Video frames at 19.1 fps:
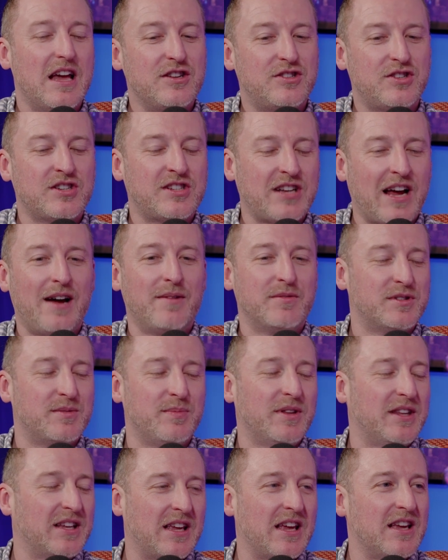just happens to
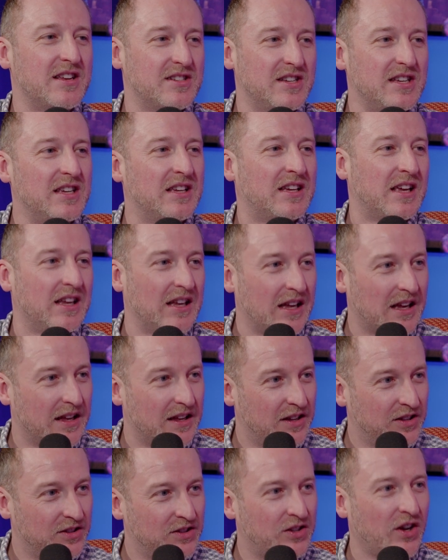be the case that you can
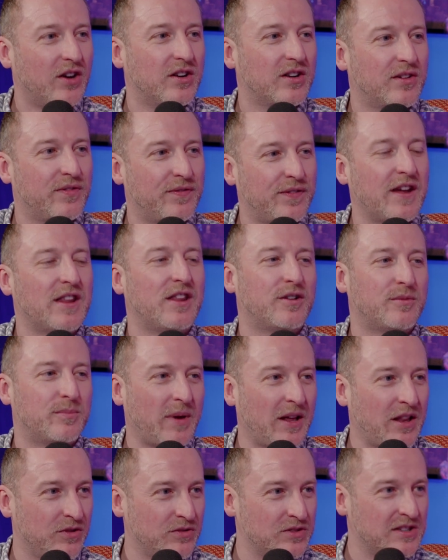get duck feather
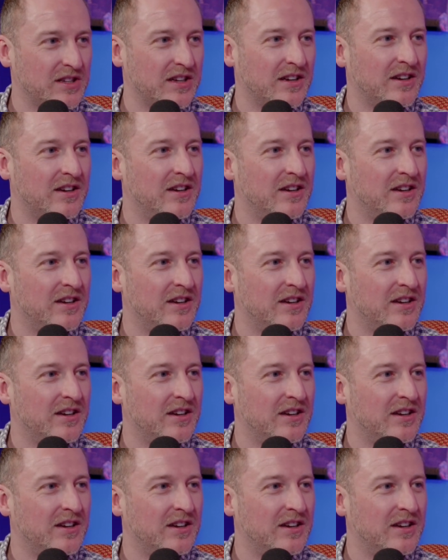pillows there